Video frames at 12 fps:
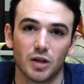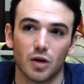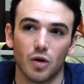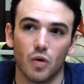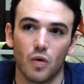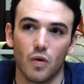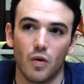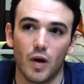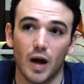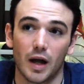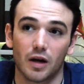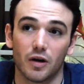So
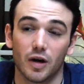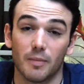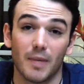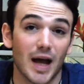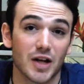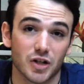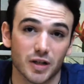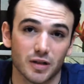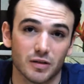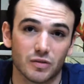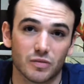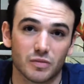I couldn't imagine it,
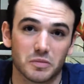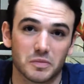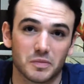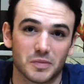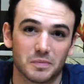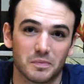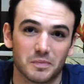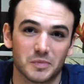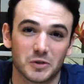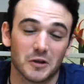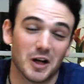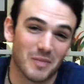
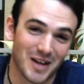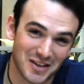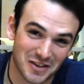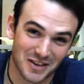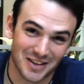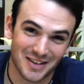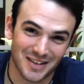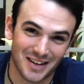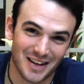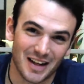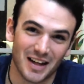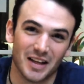so I imagined it,
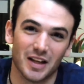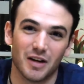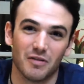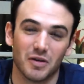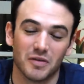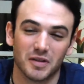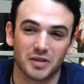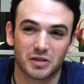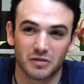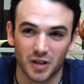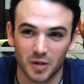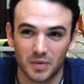and I wrote the
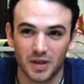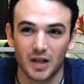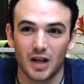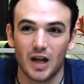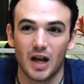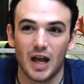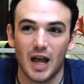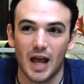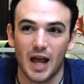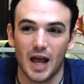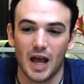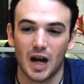script.
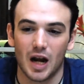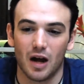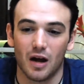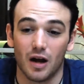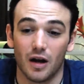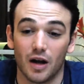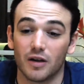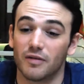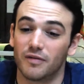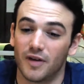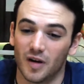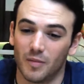And another
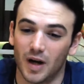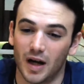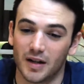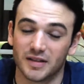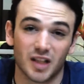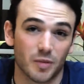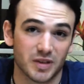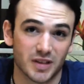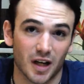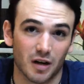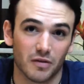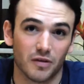friend of mine, a
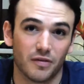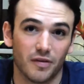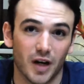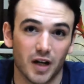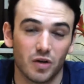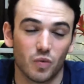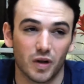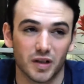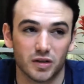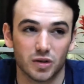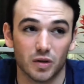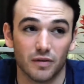cinematographer friend,
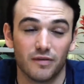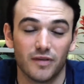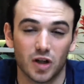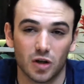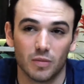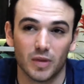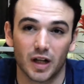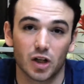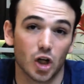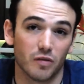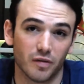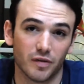wanted to do a film like
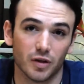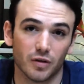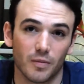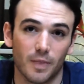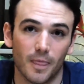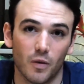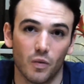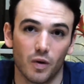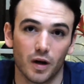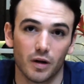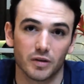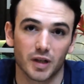Cloverfield,
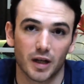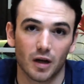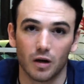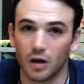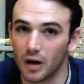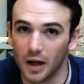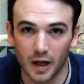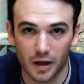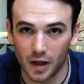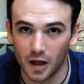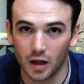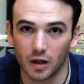where it was like all
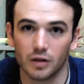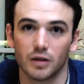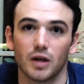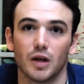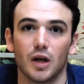handheld.